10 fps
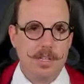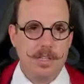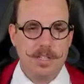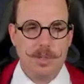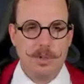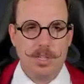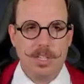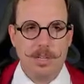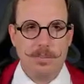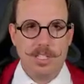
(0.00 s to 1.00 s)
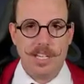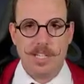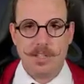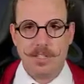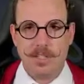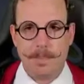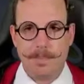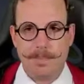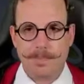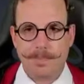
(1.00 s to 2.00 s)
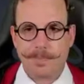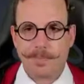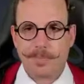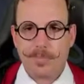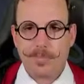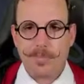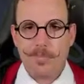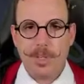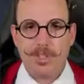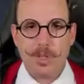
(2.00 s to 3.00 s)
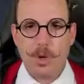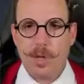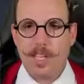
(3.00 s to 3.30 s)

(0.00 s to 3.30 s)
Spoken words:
let's go look at the details here. So